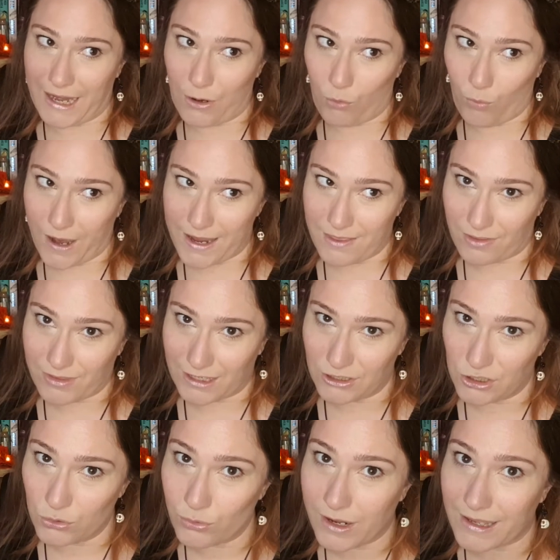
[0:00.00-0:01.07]
a way that they
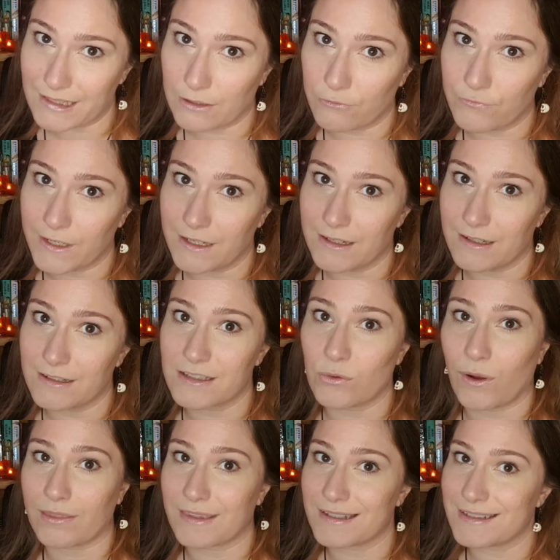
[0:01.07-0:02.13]
do get defeated, so
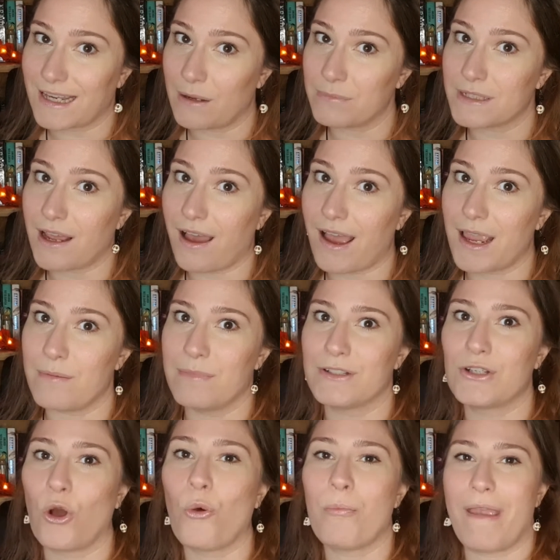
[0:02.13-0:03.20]
at the same time,
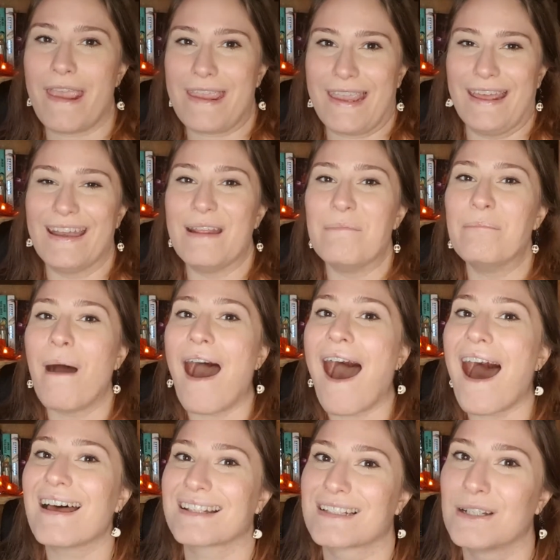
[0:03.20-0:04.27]
don't make it
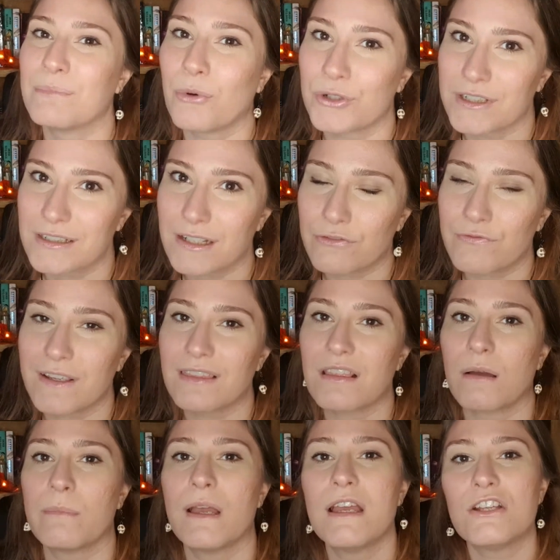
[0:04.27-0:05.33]
impossible to defeat
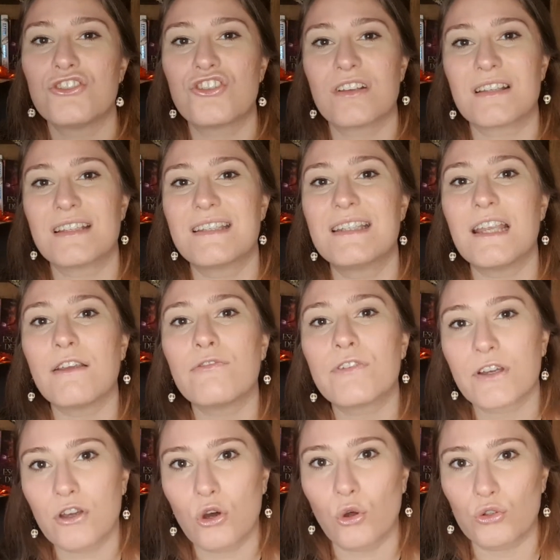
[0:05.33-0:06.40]
them, just
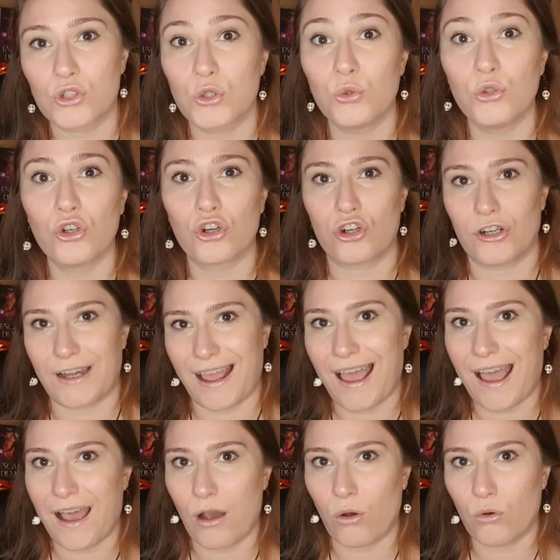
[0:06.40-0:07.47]
difficult to learn
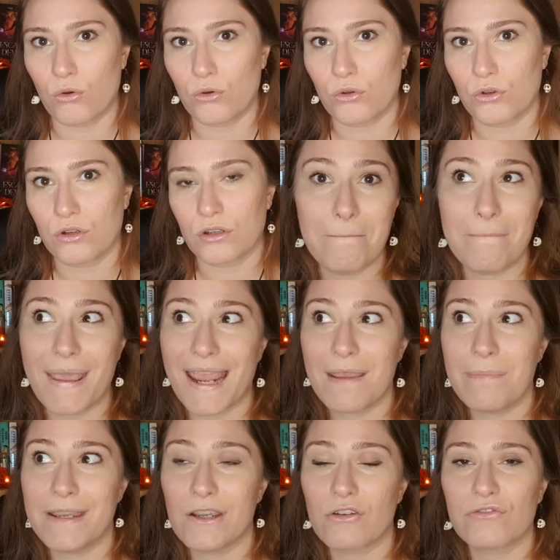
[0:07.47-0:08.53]
how.
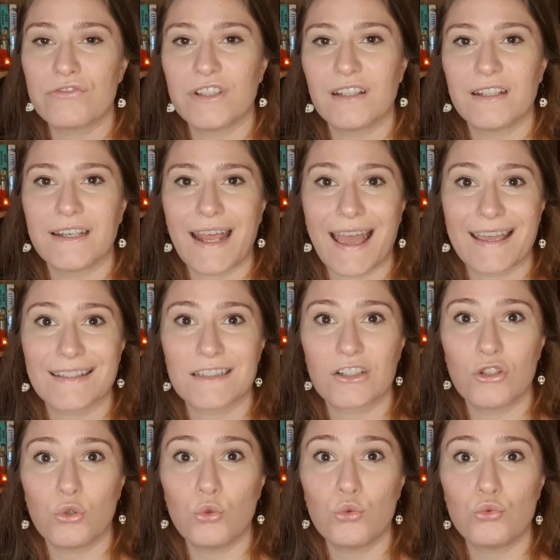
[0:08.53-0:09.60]
Maybe your villain has
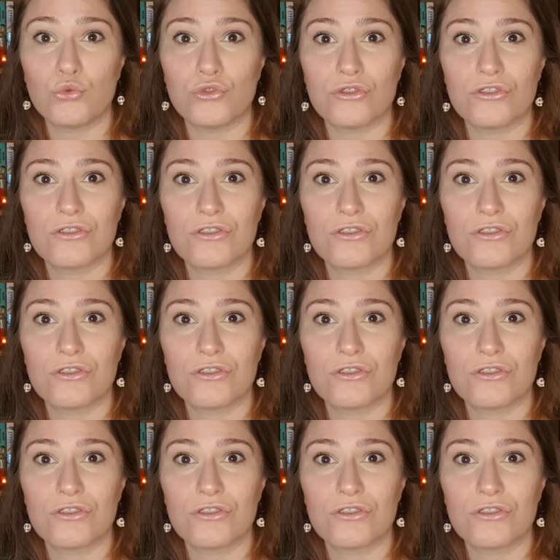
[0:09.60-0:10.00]
goons,